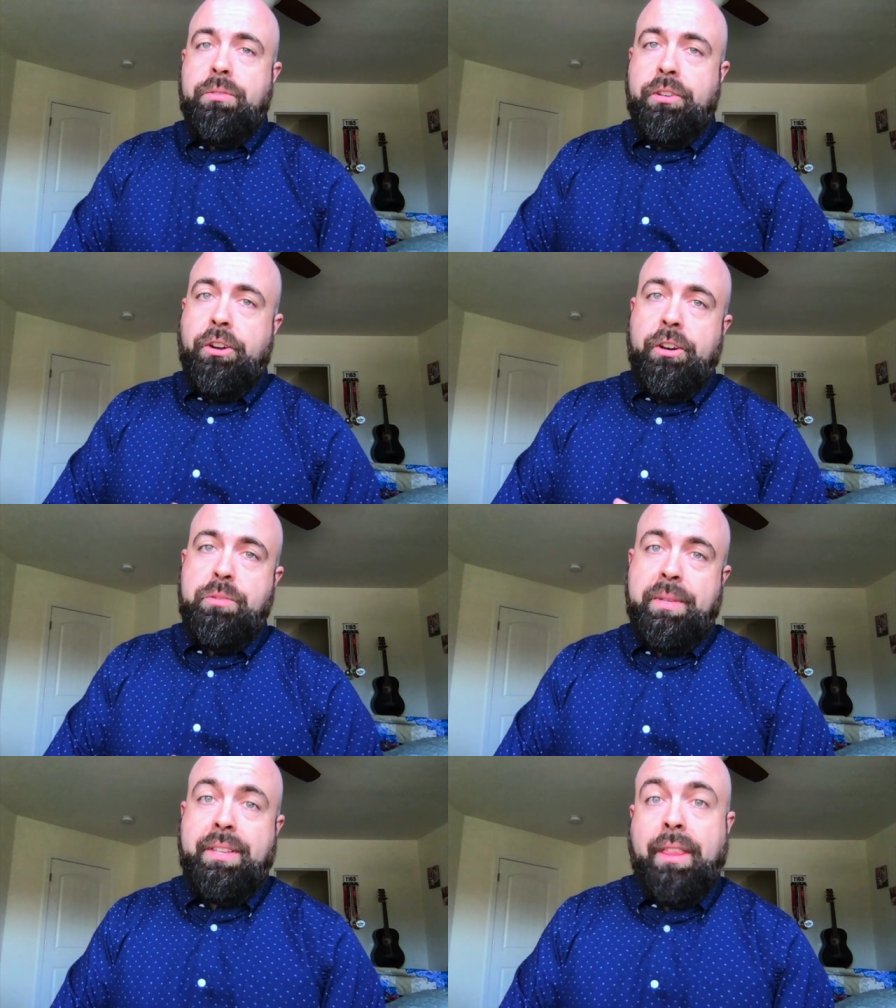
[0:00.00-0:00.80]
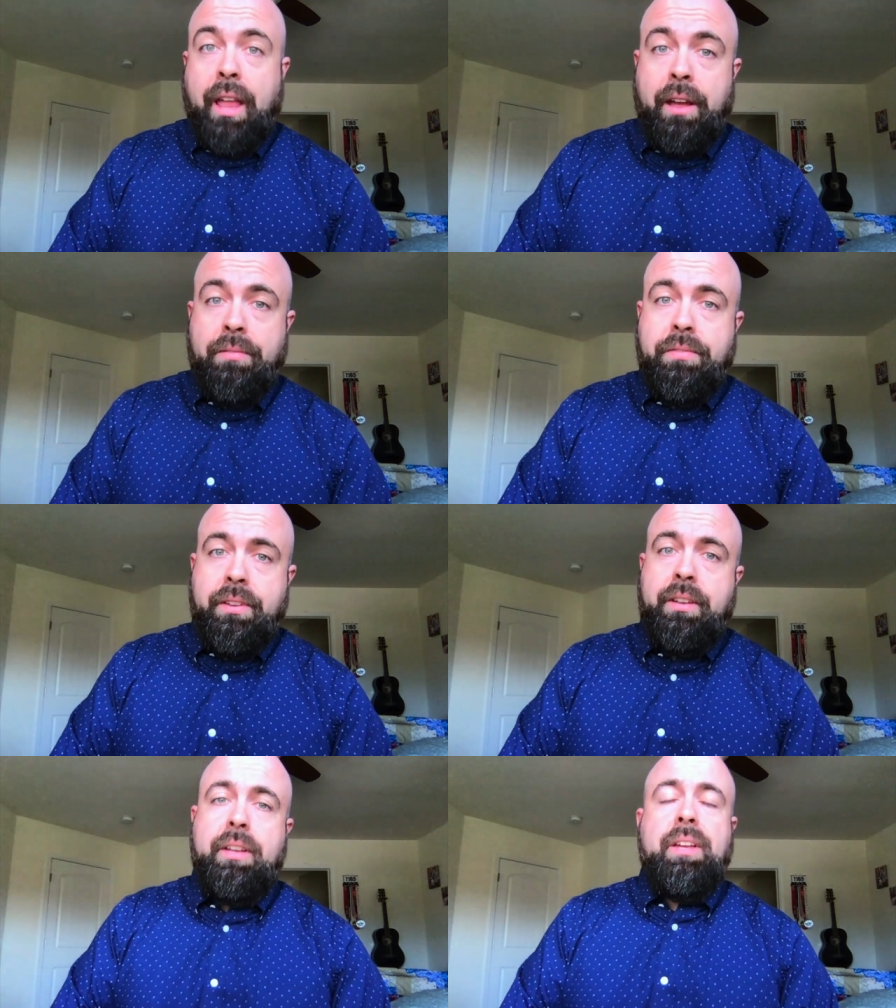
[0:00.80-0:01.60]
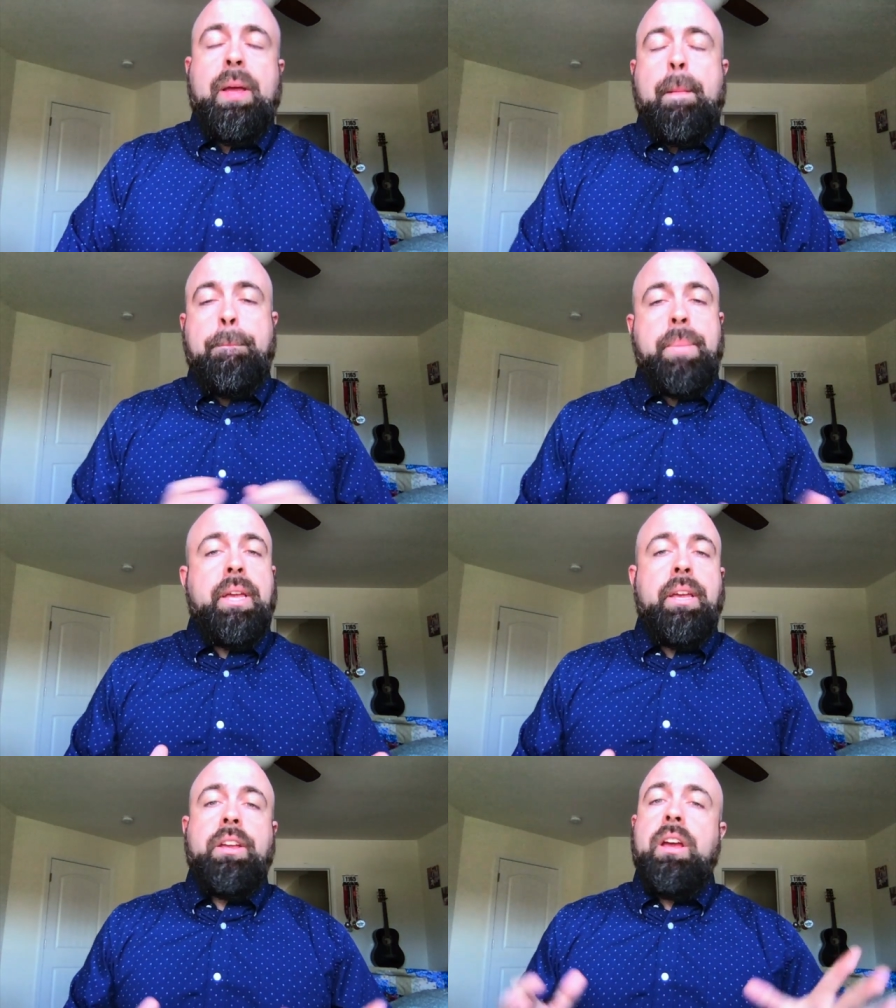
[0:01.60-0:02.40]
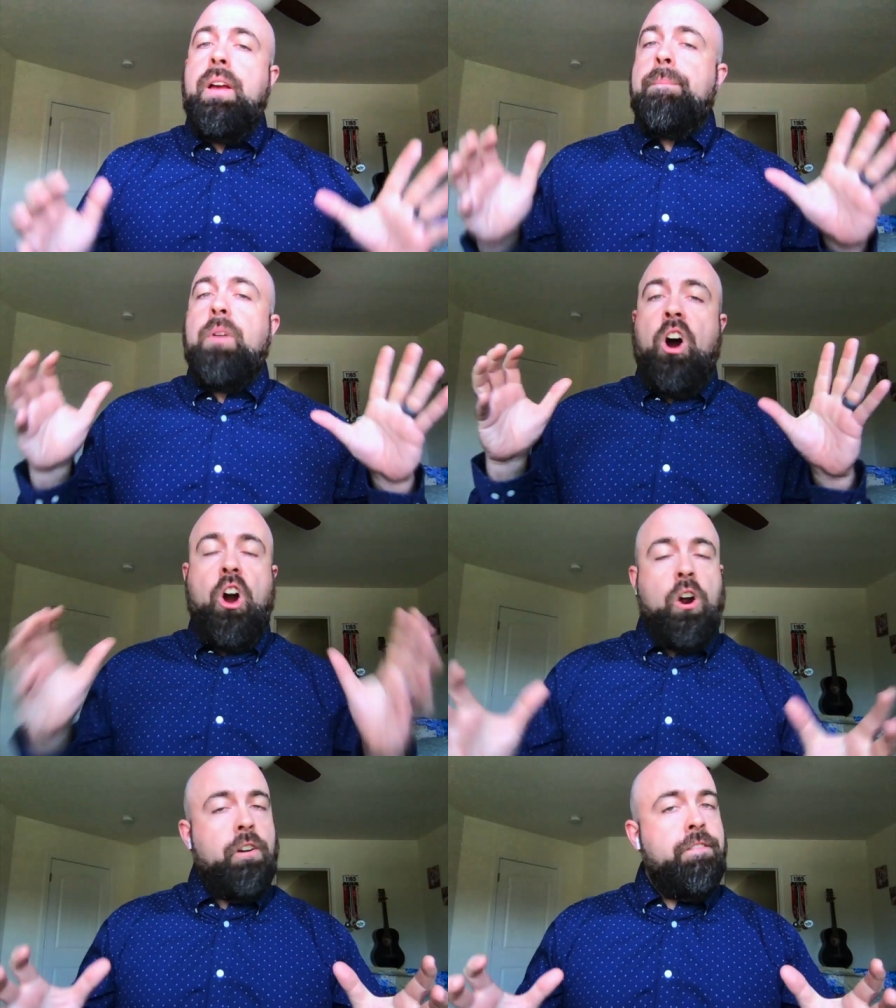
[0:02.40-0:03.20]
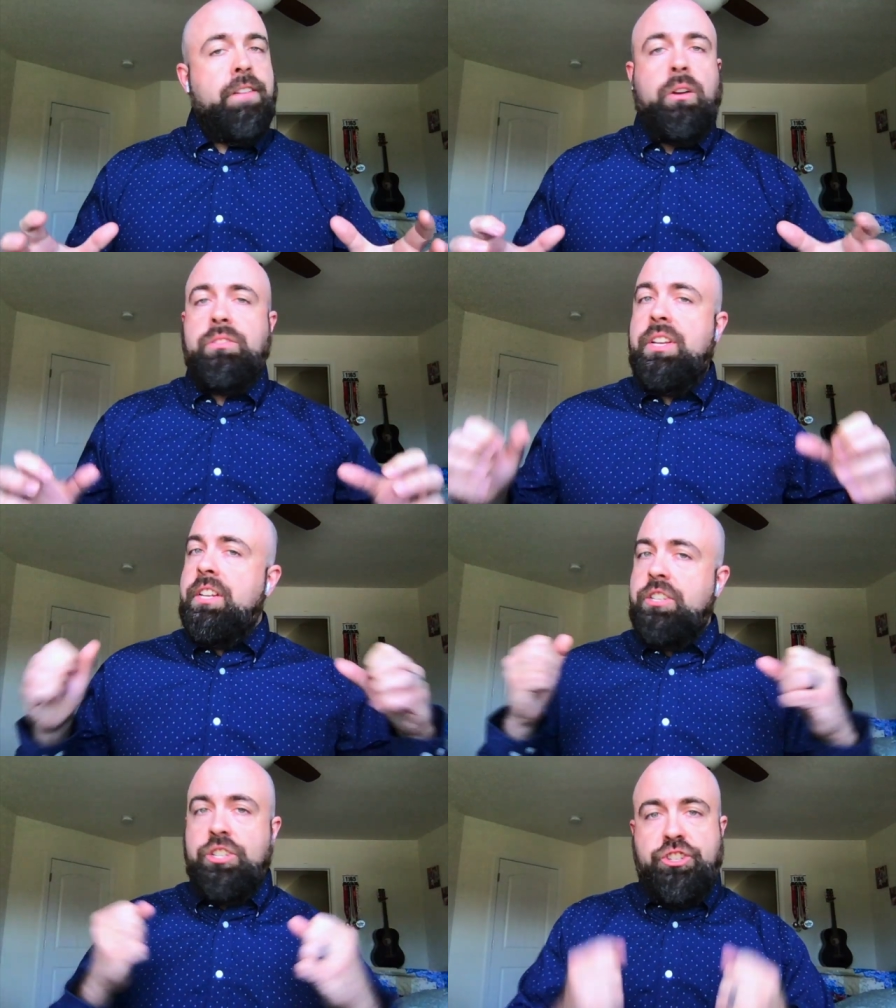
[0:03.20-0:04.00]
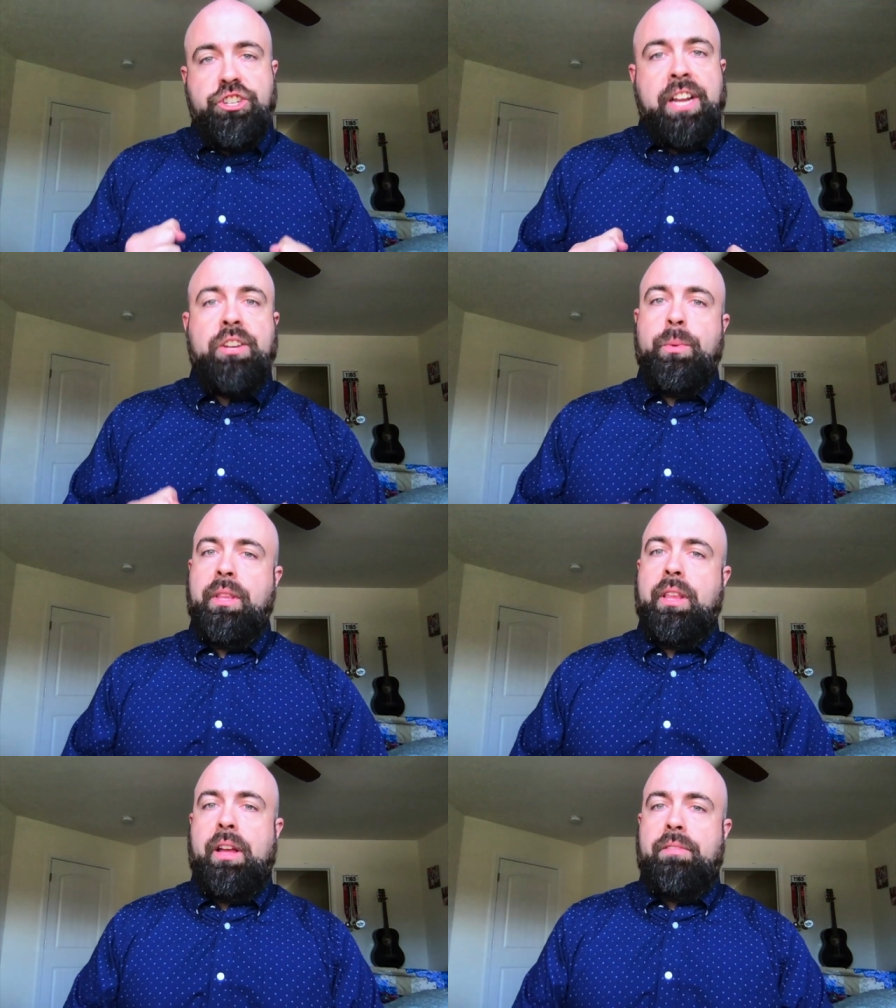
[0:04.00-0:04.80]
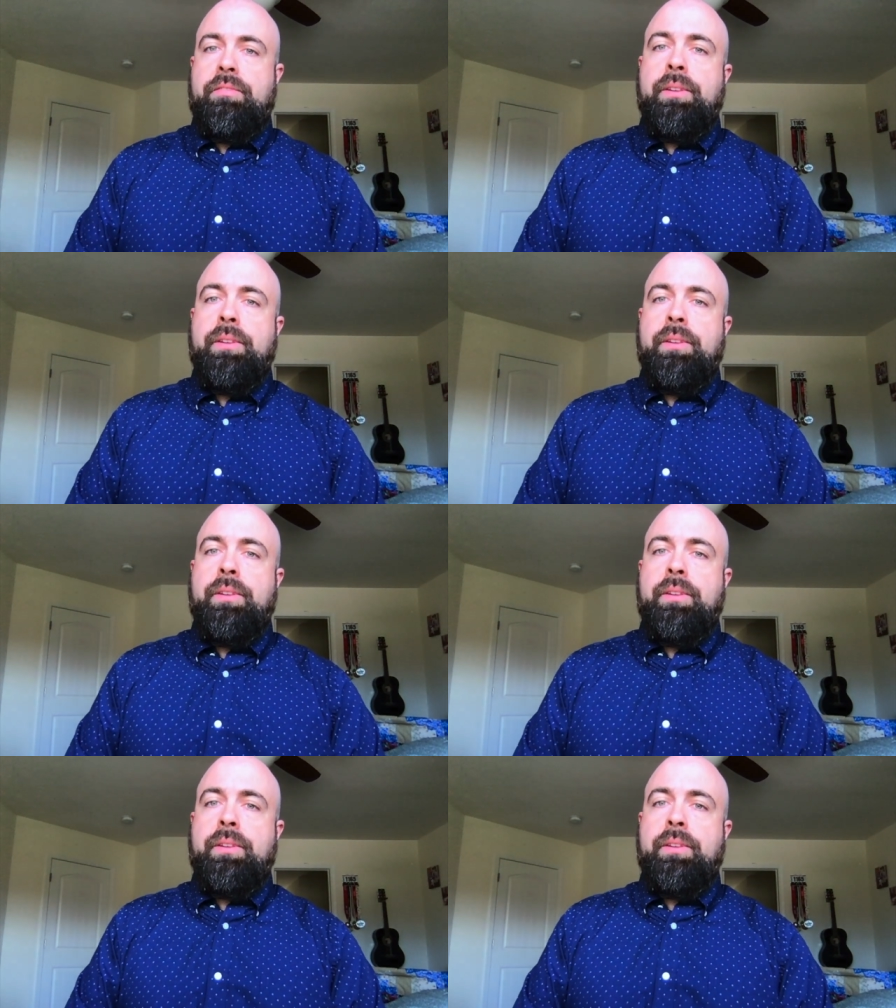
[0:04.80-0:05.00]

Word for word: encouragement to love, big, heartfelt, genuine love.